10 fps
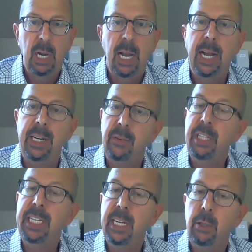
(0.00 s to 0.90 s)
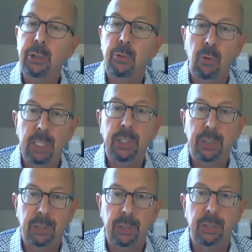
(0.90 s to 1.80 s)
and everything else
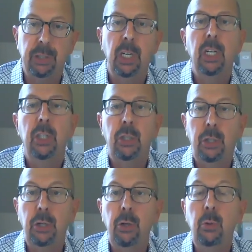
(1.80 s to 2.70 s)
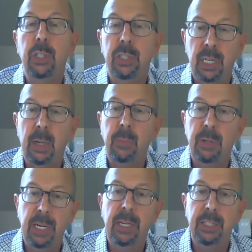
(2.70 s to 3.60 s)
registers to the
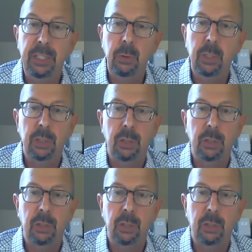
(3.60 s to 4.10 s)
CyberData unit.